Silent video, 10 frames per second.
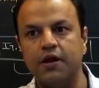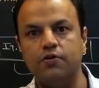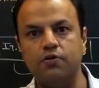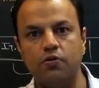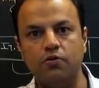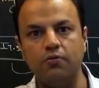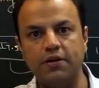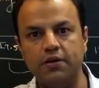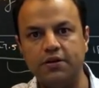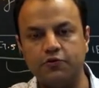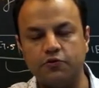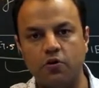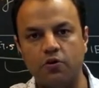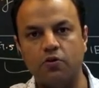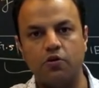You don't know whether it is
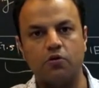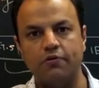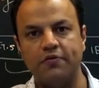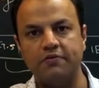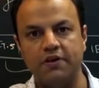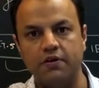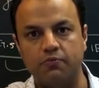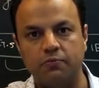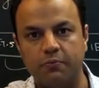on or off, and whether